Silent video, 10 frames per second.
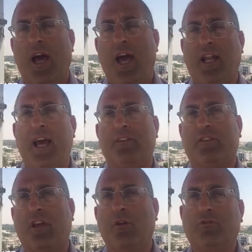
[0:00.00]
and
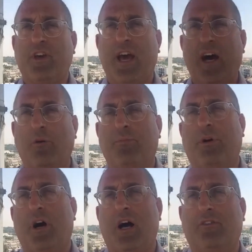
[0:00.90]
asking you to help
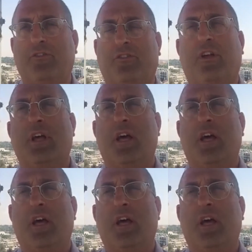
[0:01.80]
us,